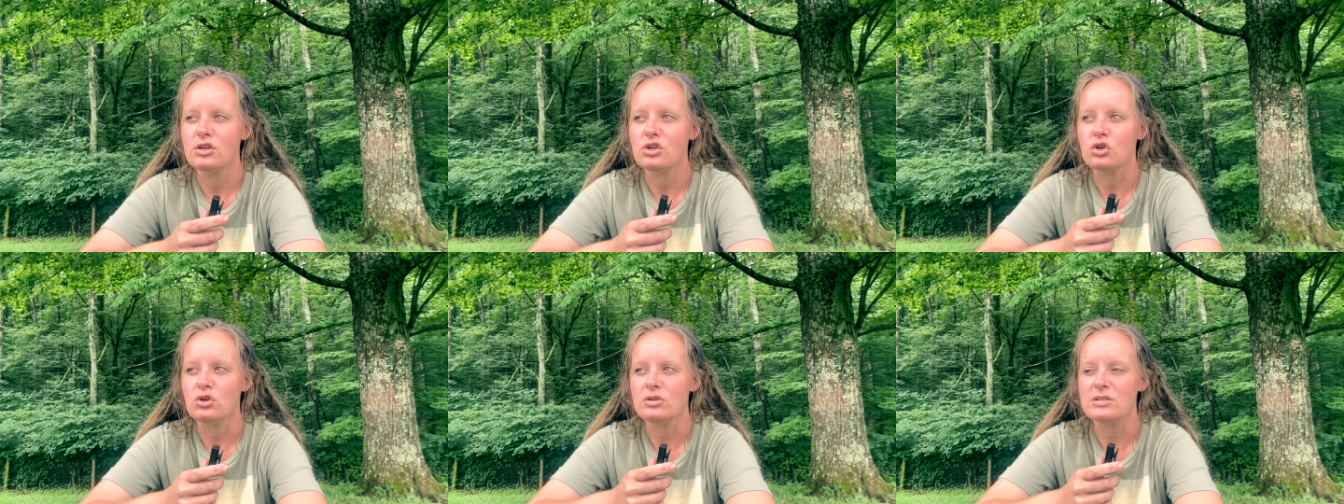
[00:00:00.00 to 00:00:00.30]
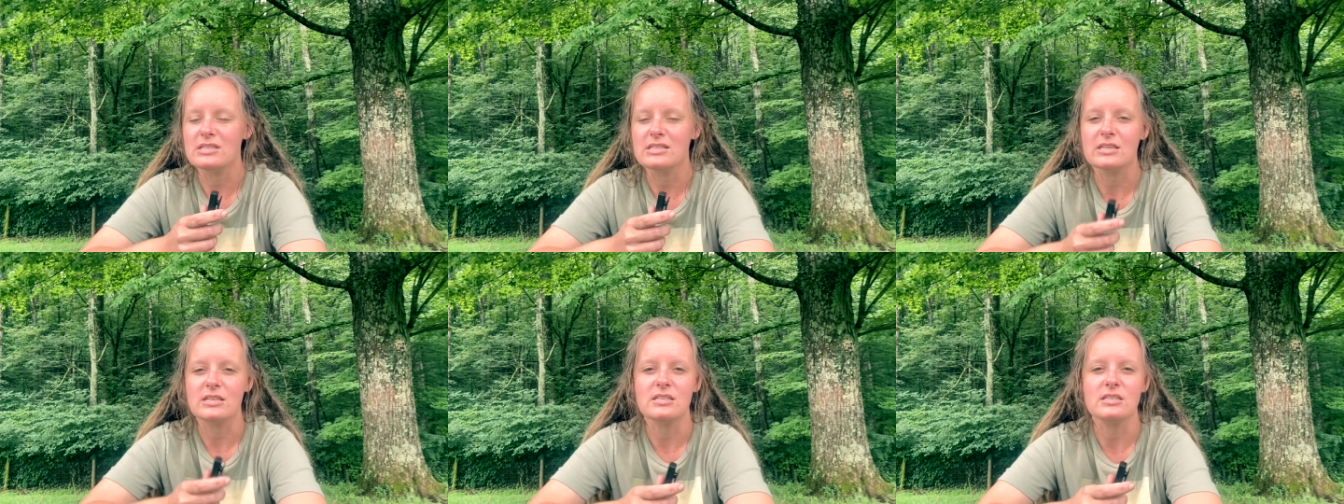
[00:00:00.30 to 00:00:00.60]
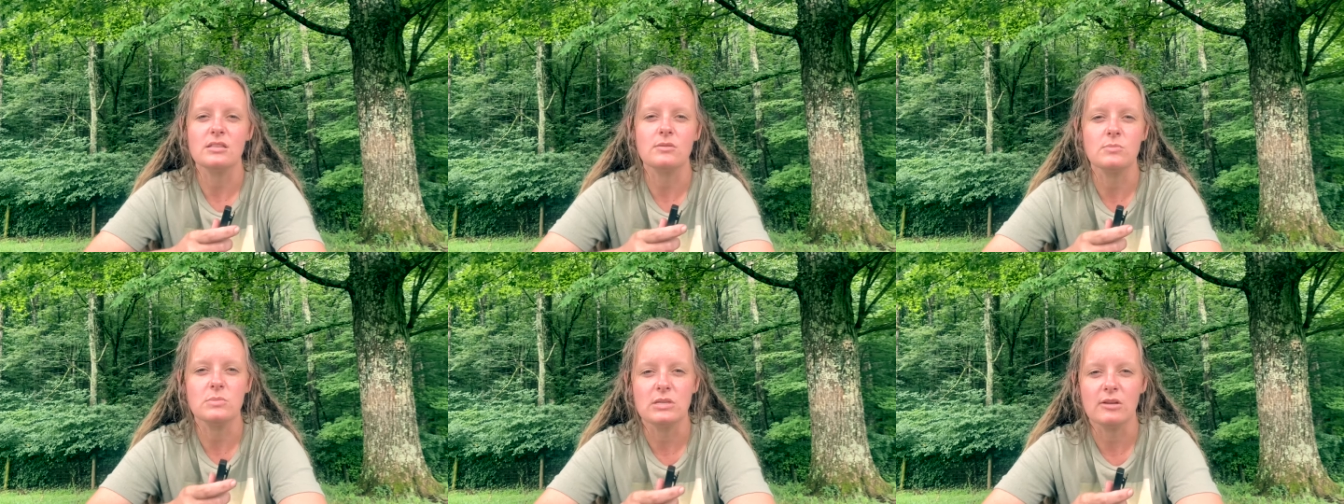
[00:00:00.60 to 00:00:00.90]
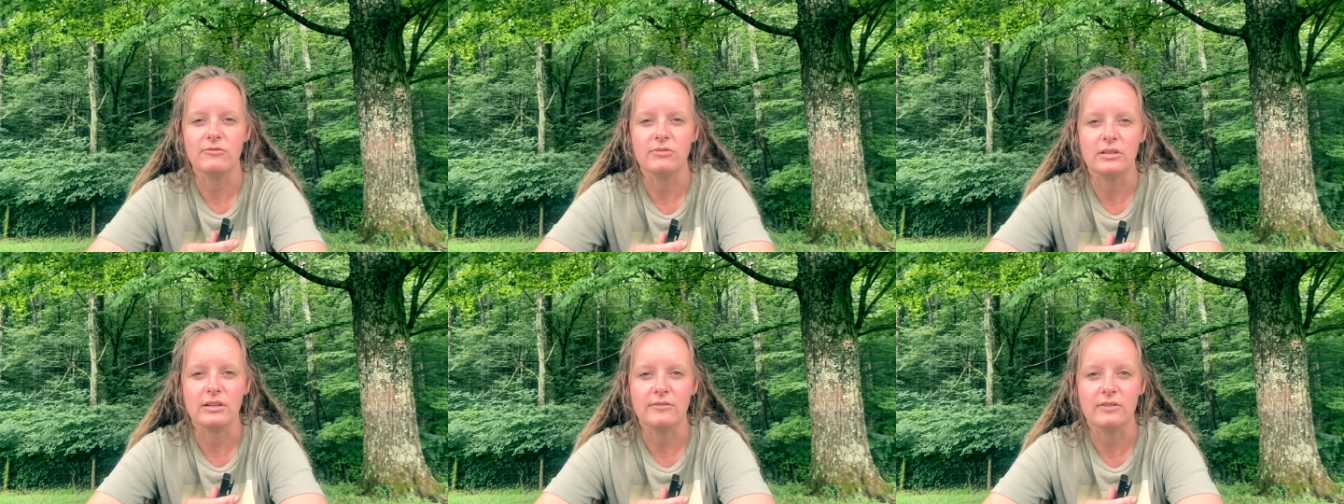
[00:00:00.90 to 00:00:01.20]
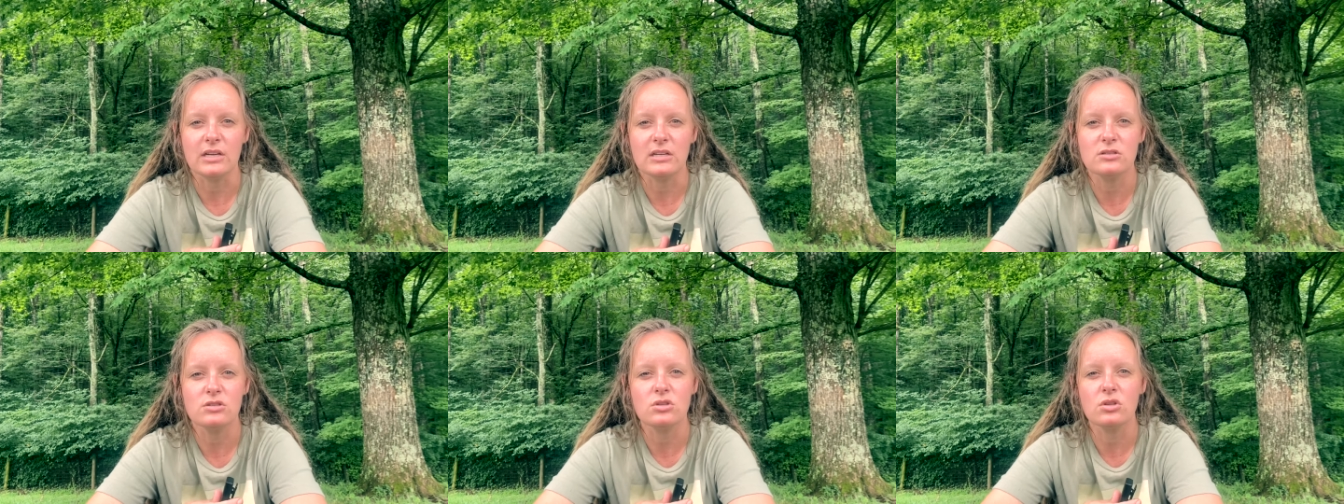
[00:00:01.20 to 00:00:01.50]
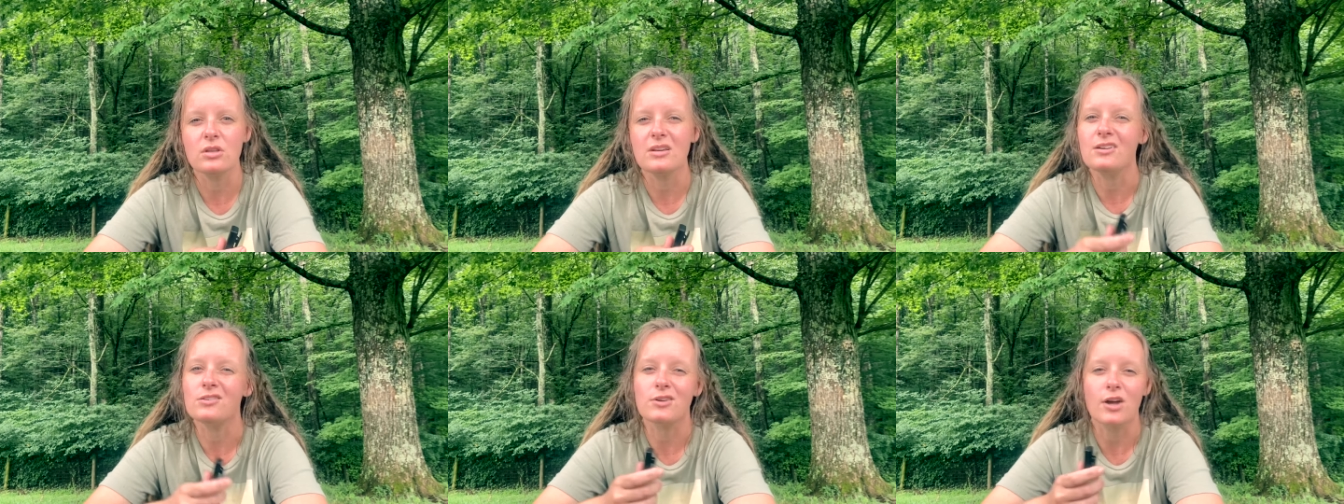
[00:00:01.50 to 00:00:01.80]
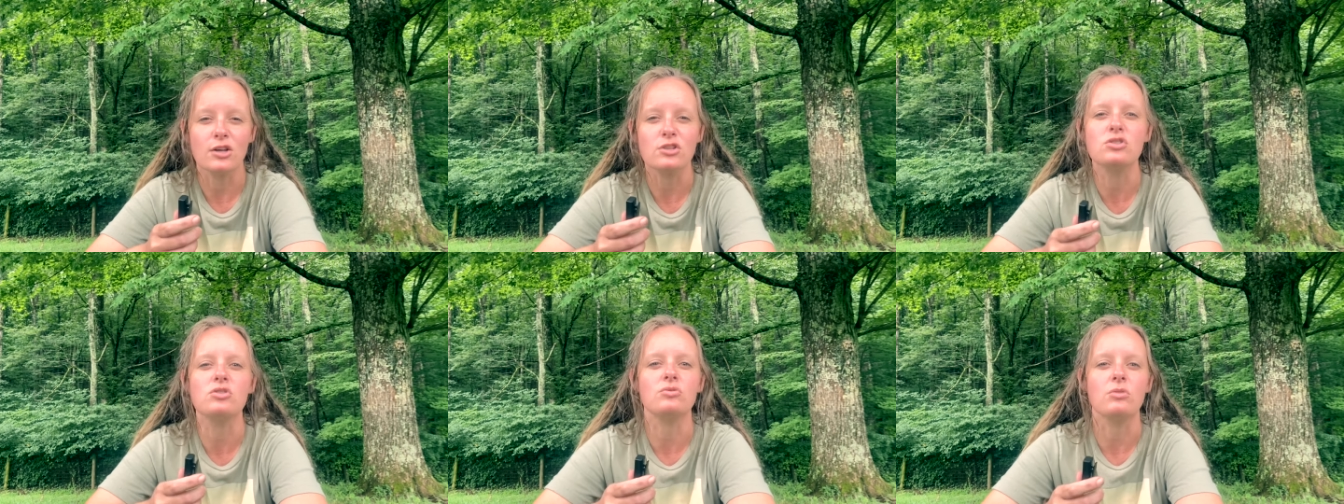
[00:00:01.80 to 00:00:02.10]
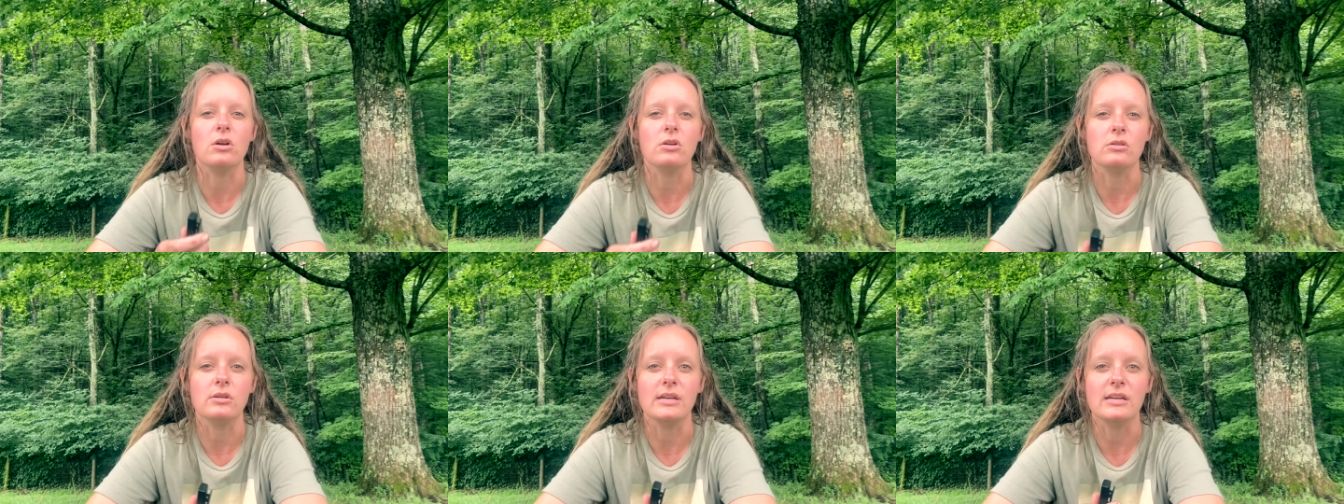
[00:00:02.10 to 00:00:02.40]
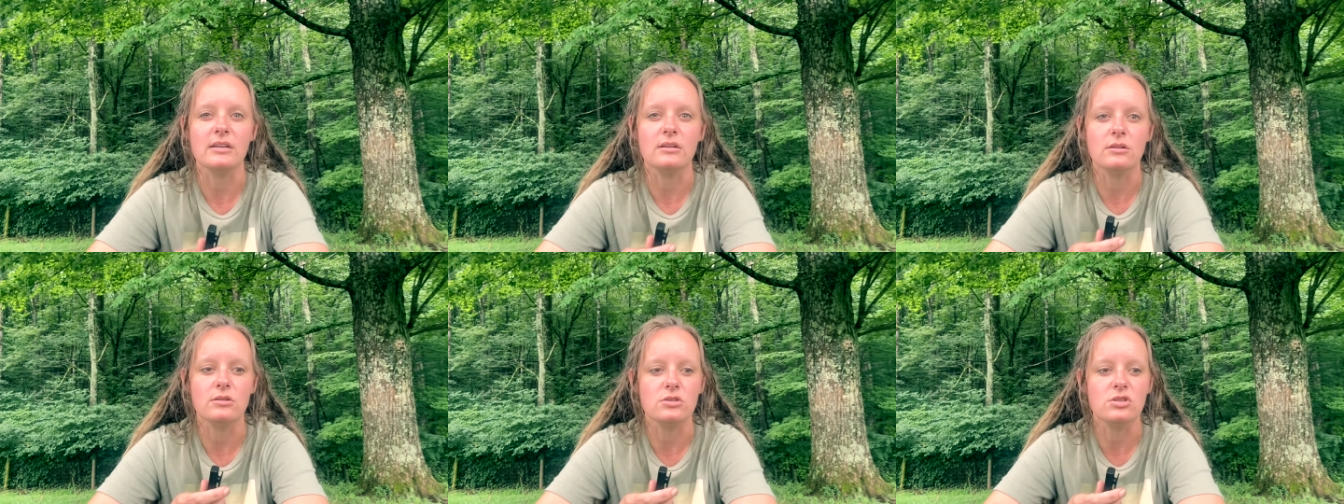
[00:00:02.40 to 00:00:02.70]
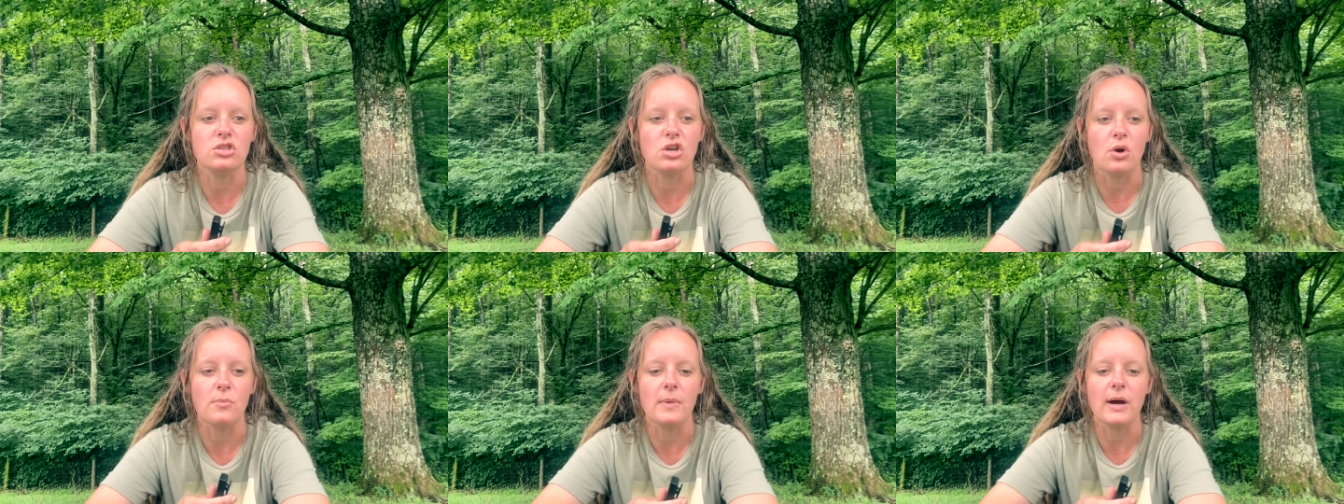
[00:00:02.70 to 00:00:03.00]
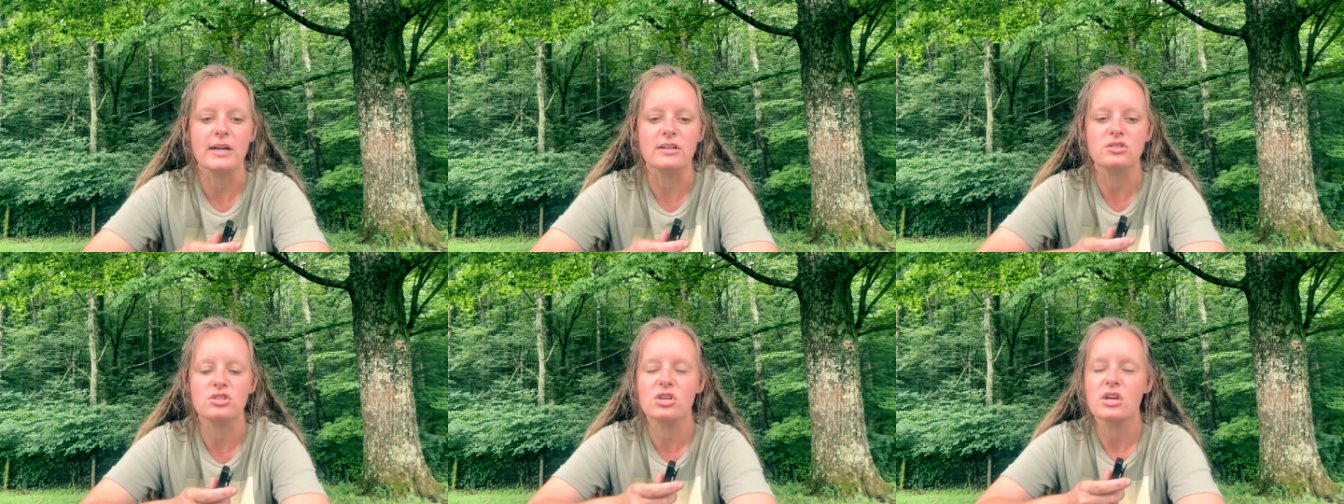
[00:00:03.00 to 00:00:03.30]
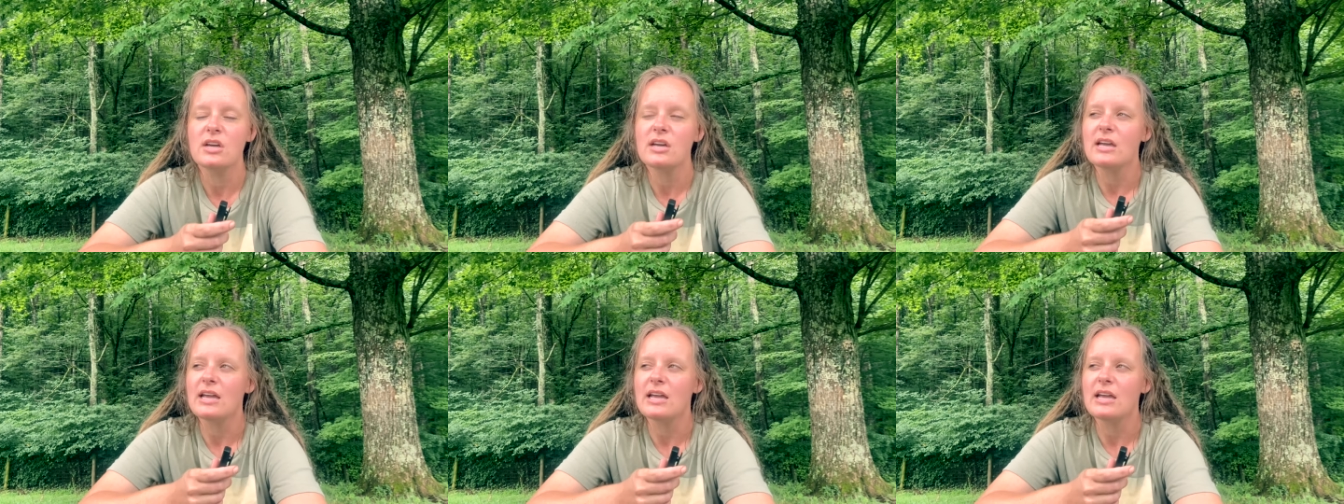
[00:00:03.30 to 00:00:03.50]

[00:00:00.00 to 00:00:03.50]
your systems of living so that you're not struggling so much.